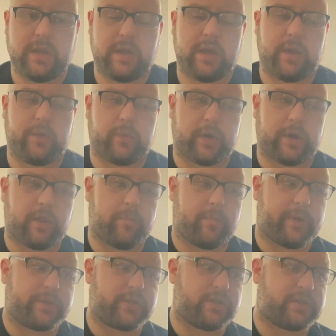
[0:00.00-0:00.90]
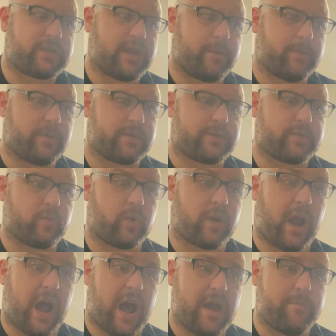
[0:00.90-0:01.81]
in one of the budget sabers,
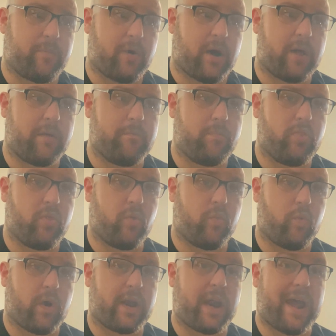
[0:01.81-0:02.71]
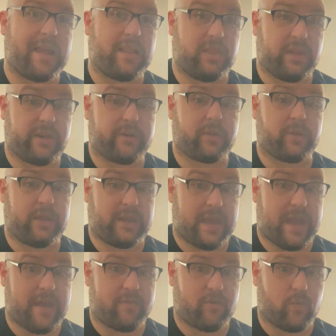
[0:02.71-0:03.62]
when I bought the one I literally
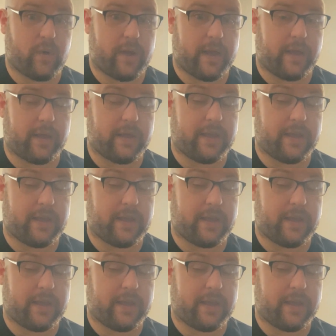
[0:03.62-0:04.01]
gave away,